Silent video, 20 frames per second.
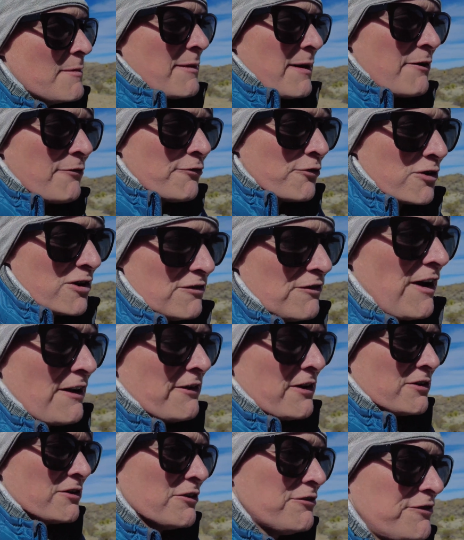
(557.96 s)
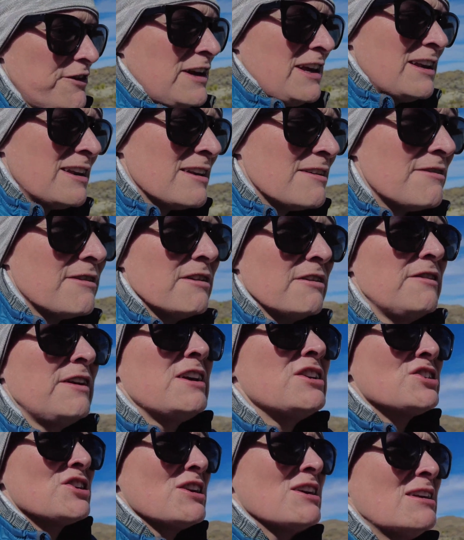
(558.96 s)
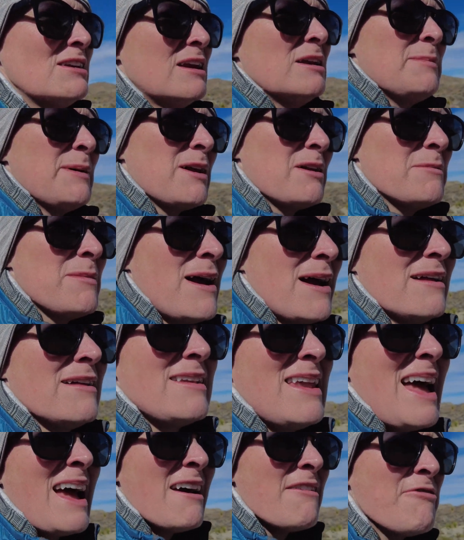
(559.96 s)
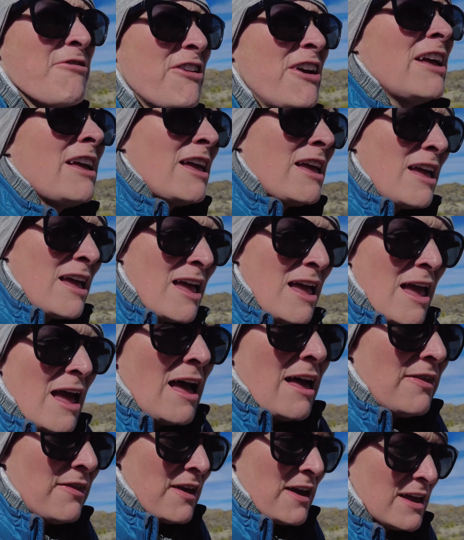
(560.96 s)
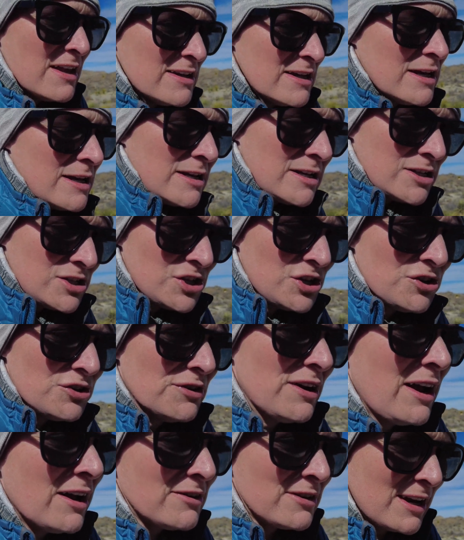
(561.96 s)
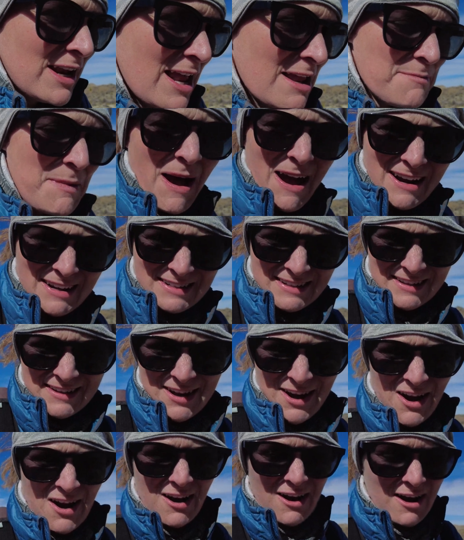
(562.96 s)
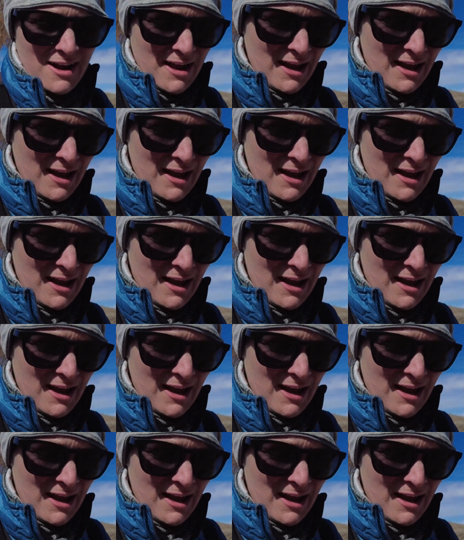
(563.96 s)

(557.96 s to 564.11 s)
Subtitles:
about 400 or 500 feet of elevation in about 1.5 miles, and then turn around and head back to the car.